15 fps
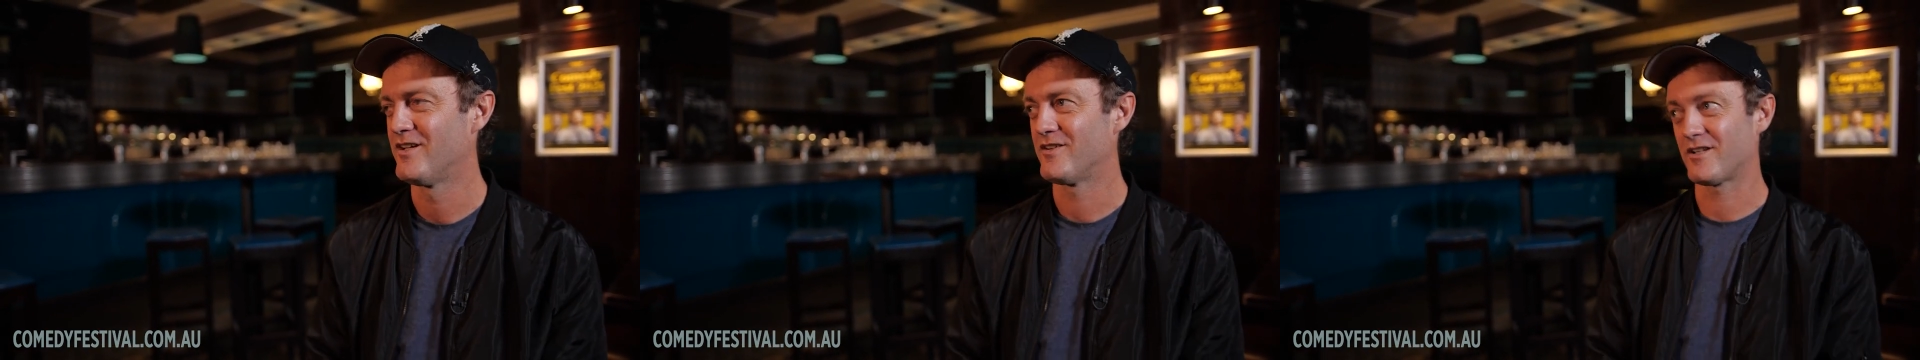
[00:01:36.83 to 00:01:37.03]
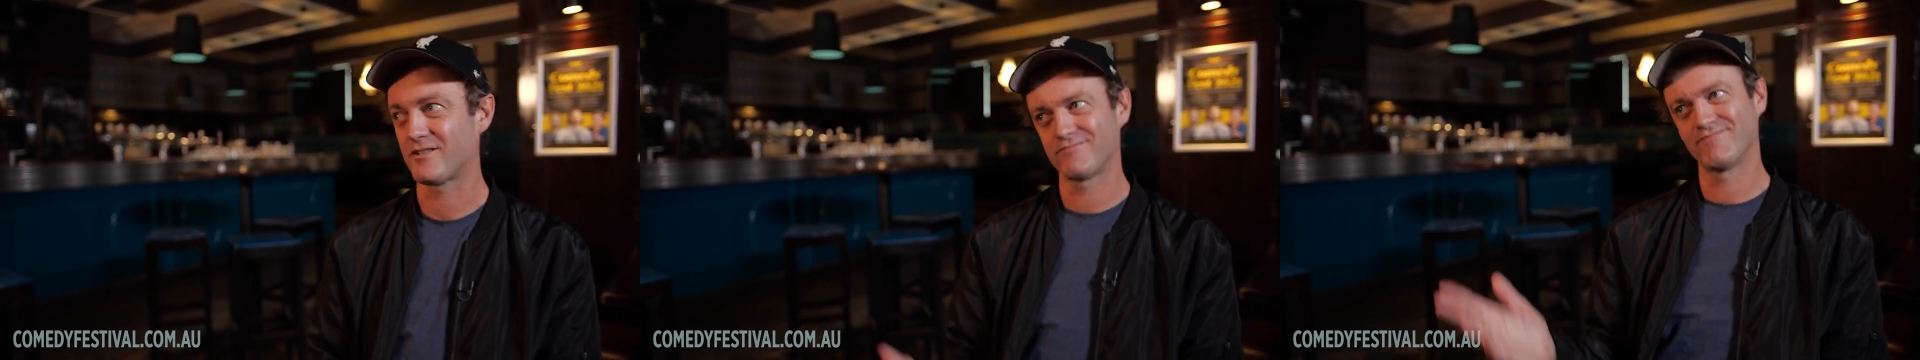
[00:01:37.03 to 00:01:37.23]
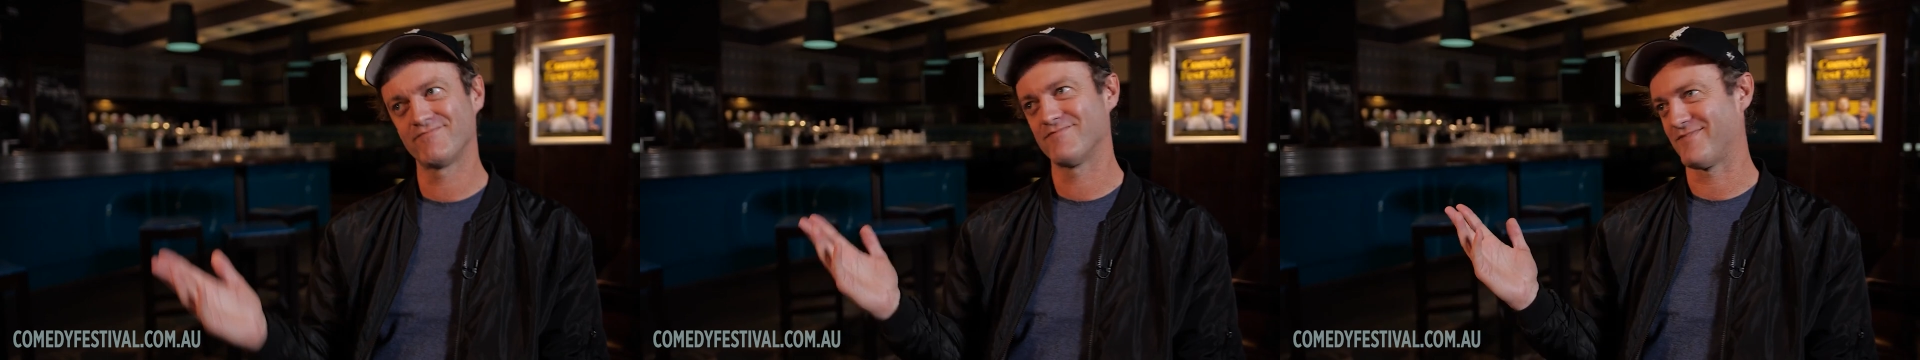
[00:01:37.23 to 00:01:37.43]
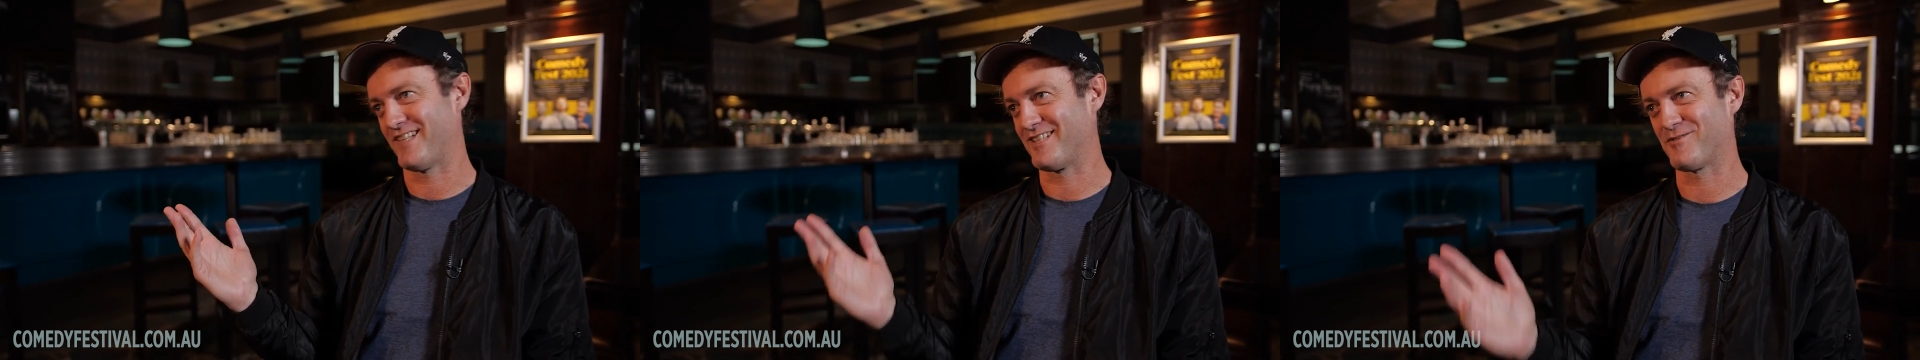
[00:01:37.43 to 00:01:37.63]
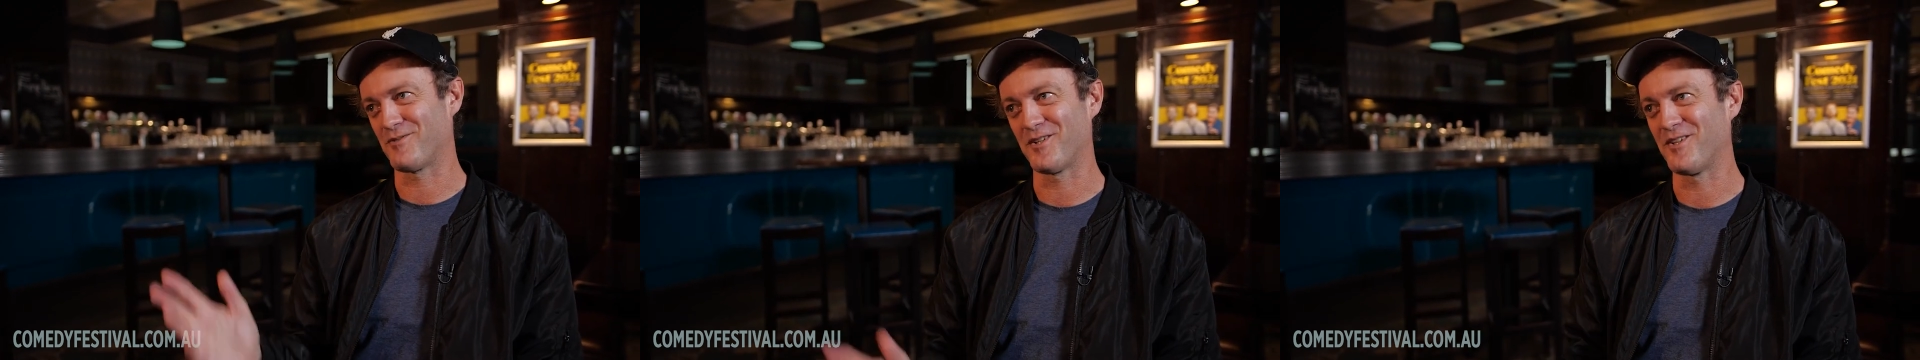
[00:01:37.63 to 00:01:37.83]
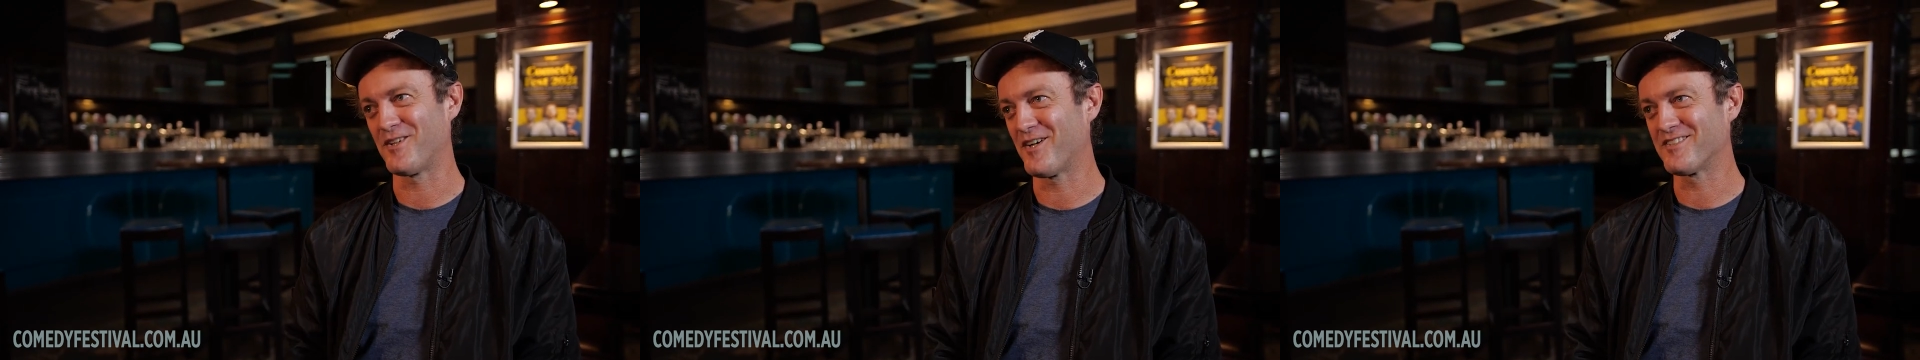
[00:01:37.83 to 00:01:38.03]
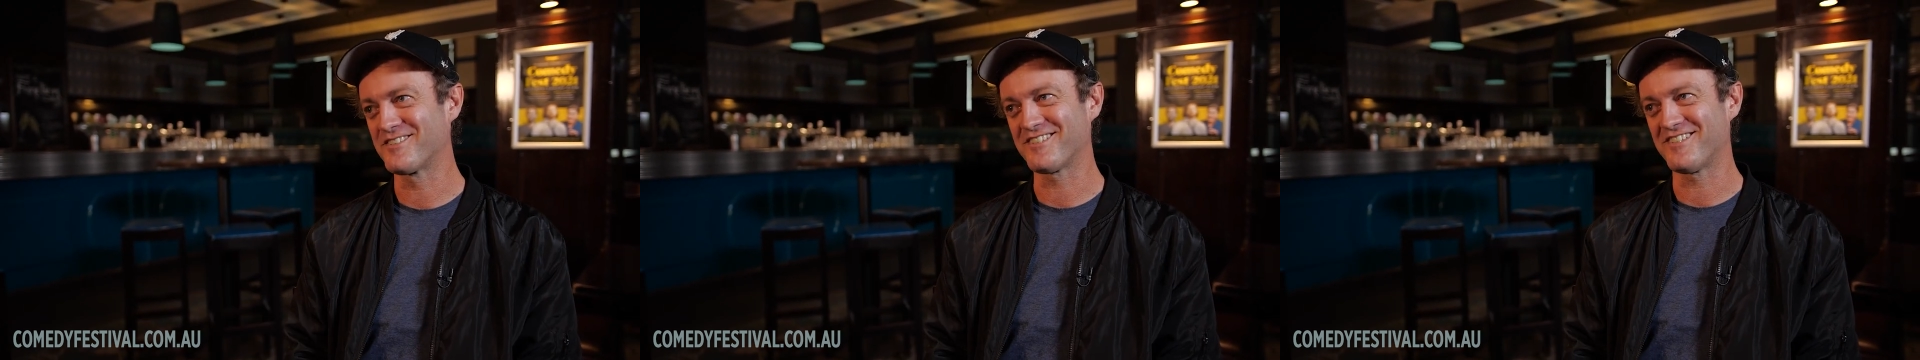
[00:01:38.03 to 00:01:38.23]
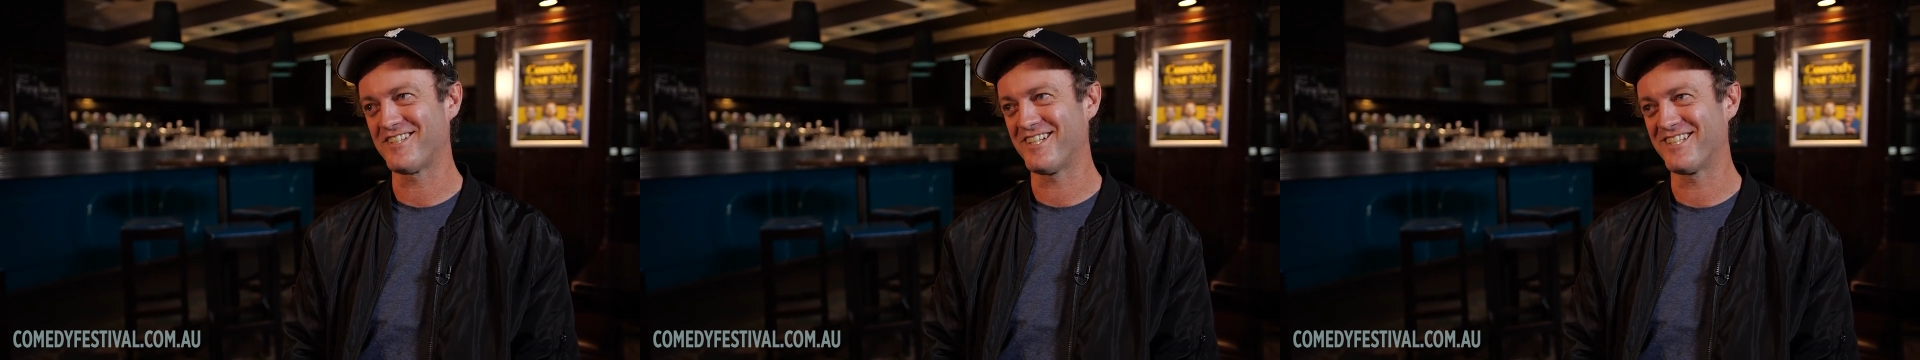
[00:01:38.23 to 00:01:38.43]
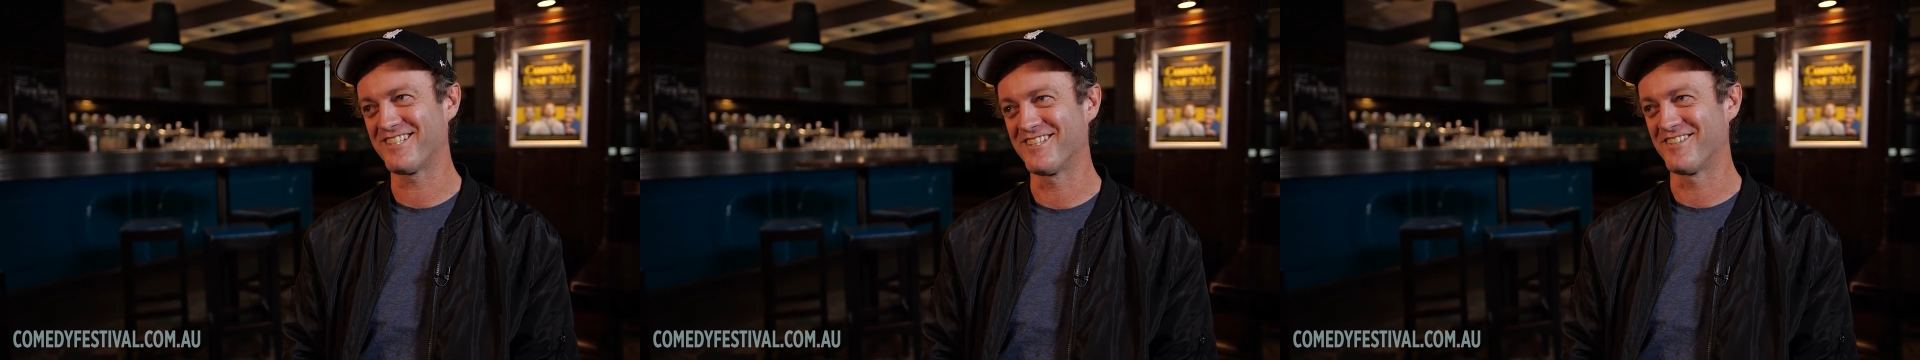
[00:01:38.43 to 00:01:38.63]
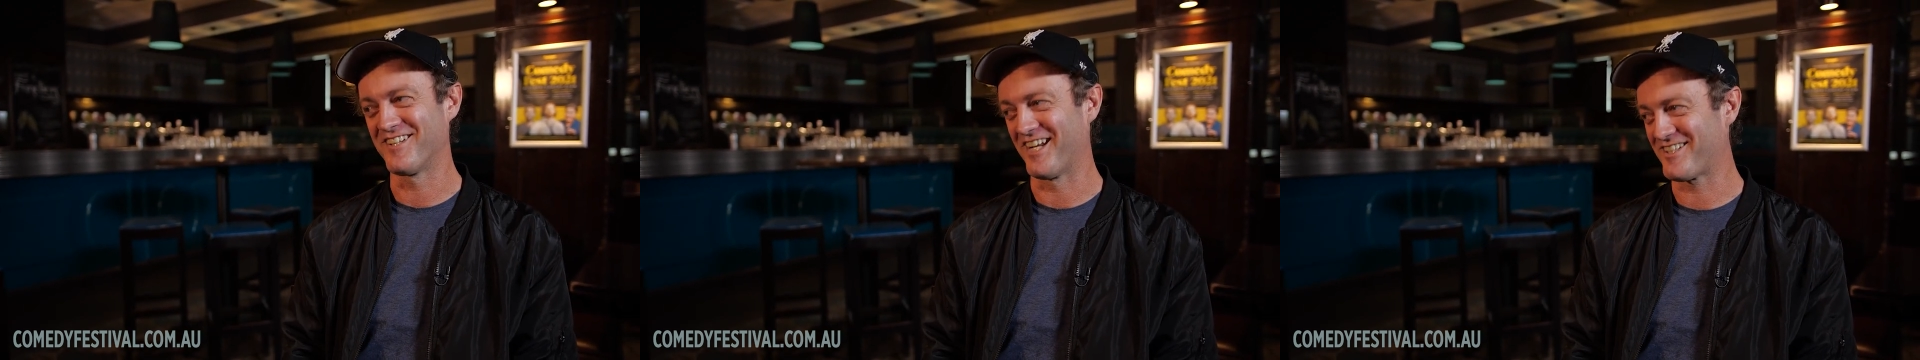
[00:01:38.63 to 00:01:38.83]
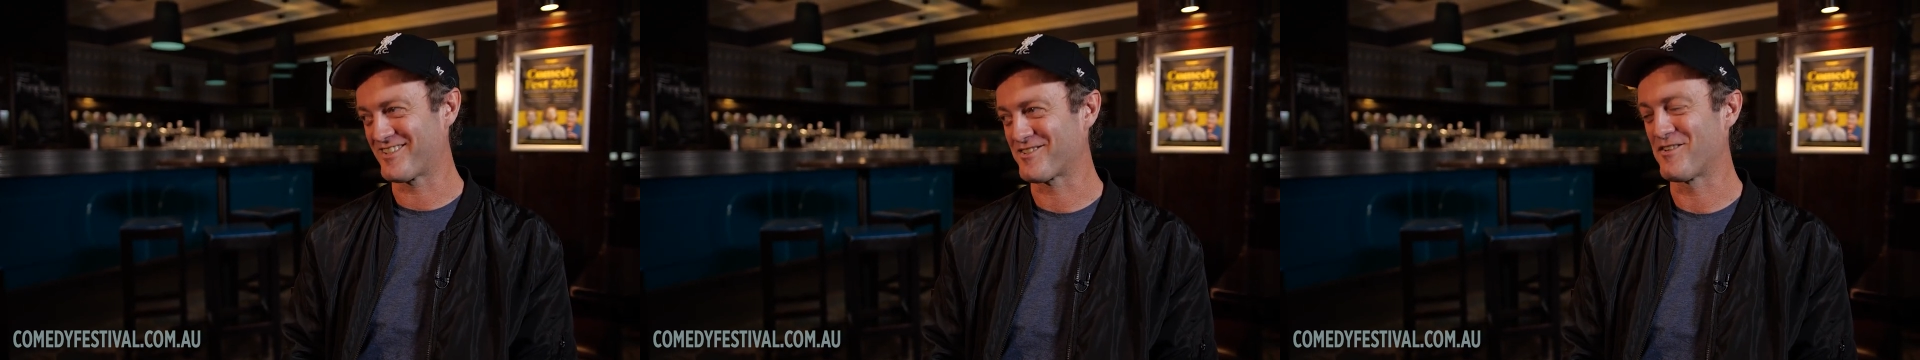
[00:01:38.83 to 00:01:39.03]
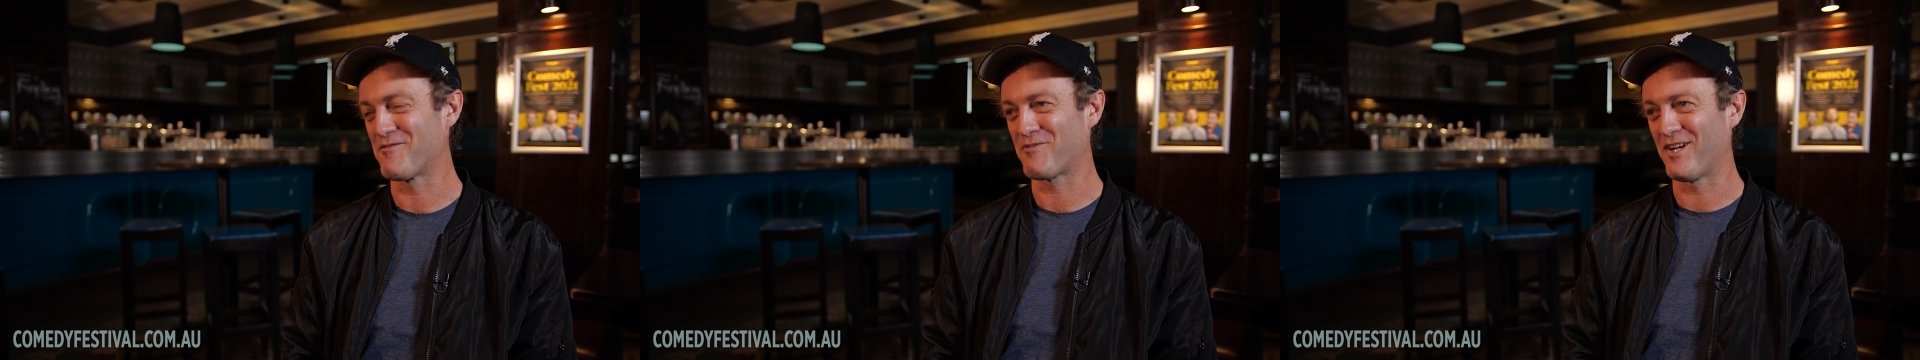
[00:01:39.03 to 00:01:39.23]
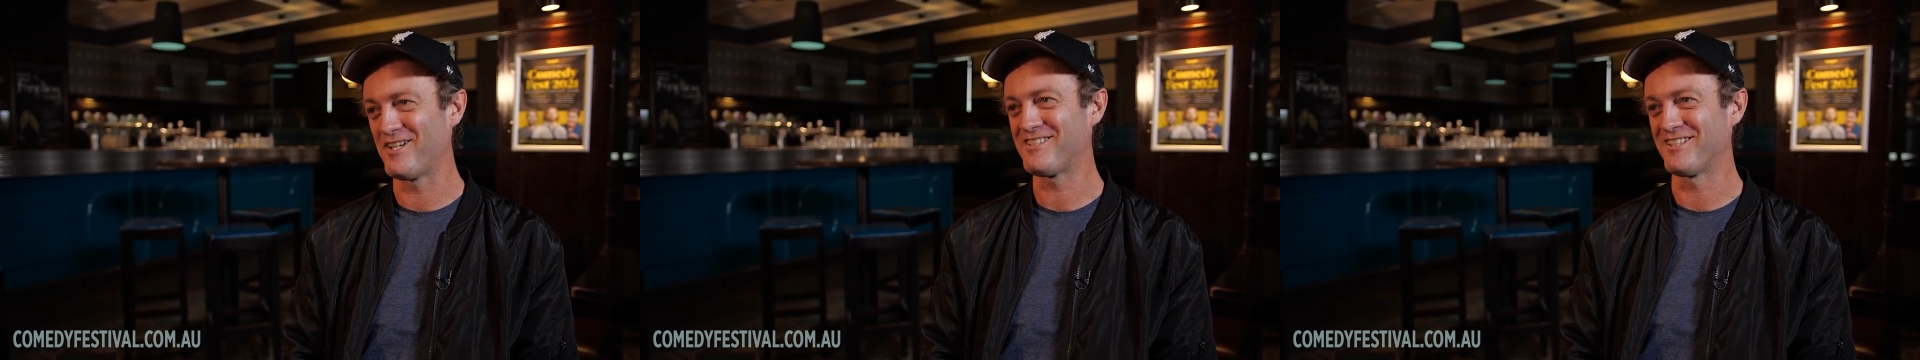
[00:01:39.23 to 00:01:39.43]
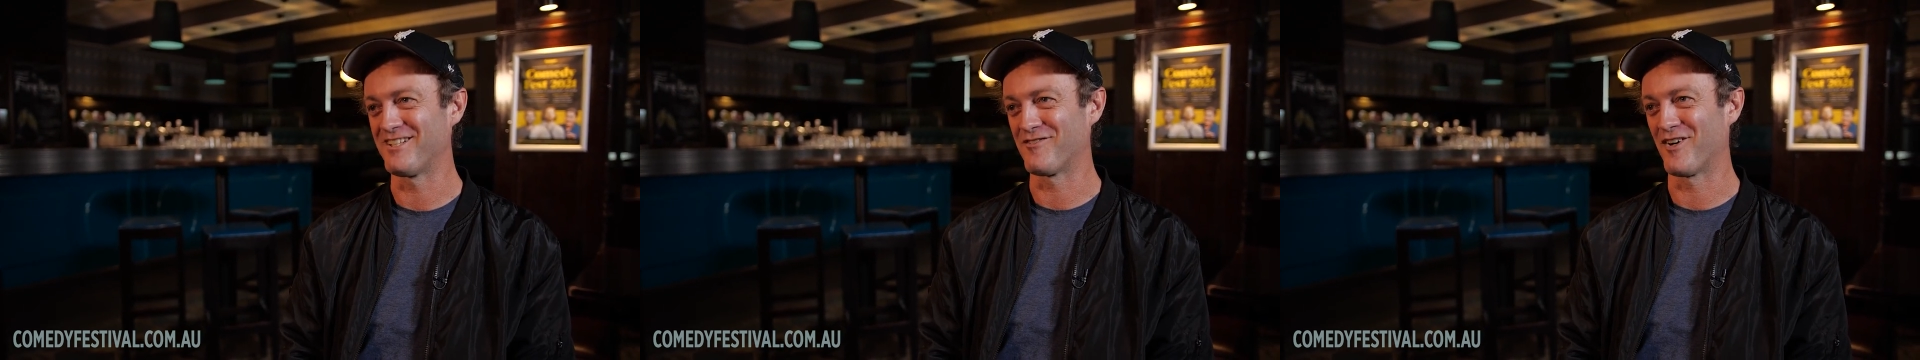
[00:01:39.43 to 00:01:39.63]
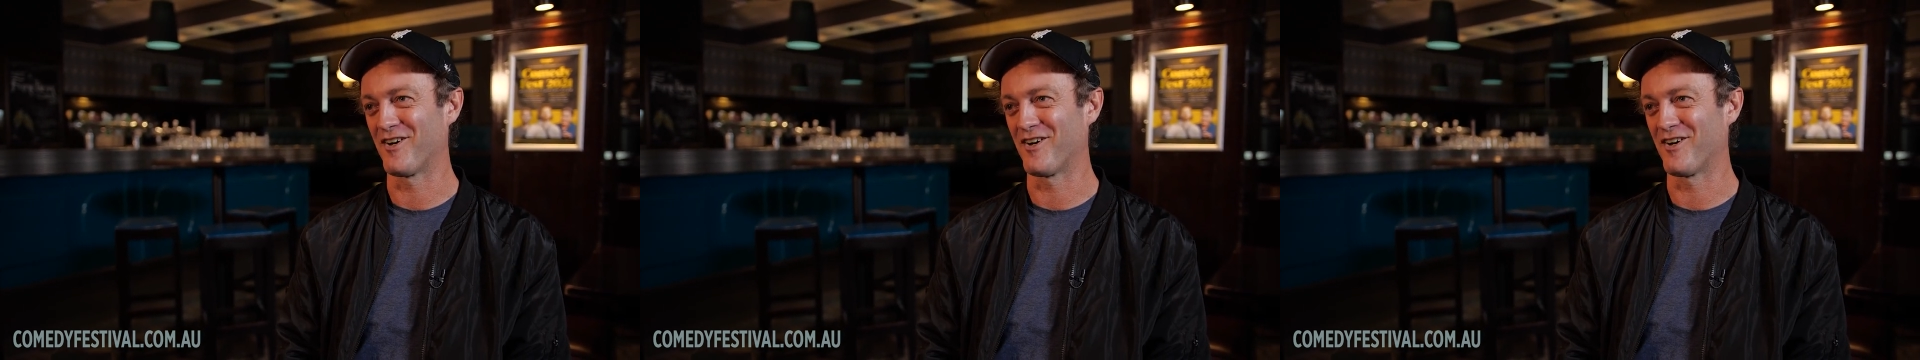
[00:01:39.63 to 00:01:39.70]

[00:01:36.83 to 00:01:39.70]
Like, that's what you guys are like. You're extra appreciative.